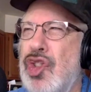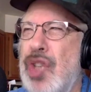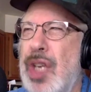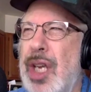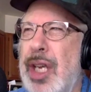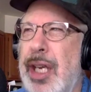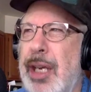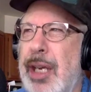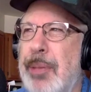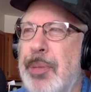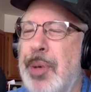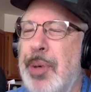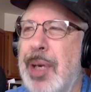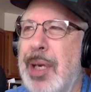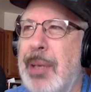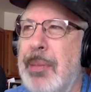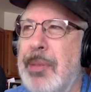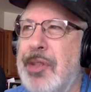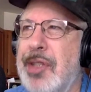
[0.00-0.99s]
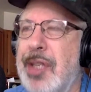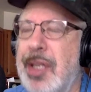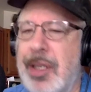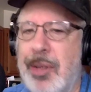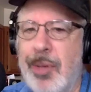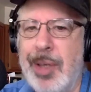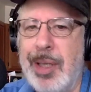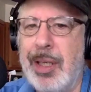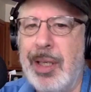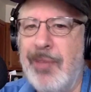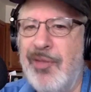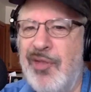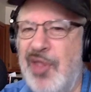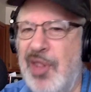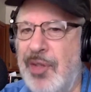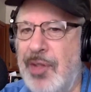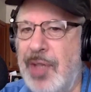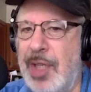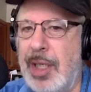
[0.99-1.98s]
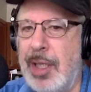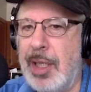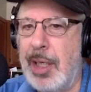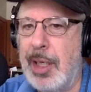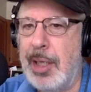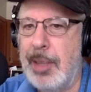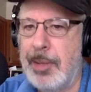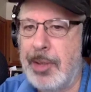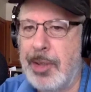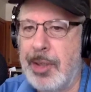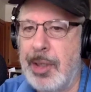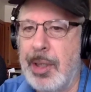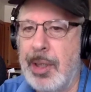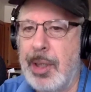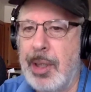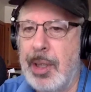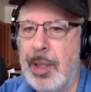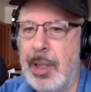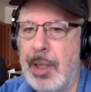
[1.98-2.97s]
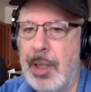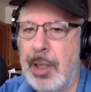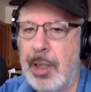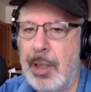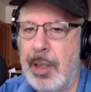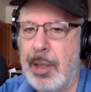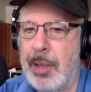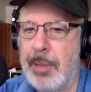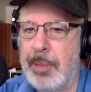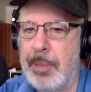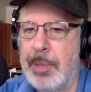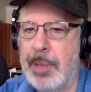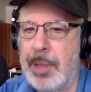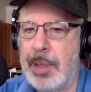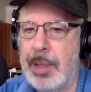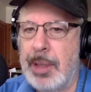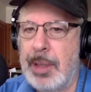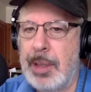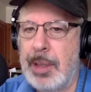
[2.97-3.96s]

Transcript: Jay Abraham said he read it 50 times. Um,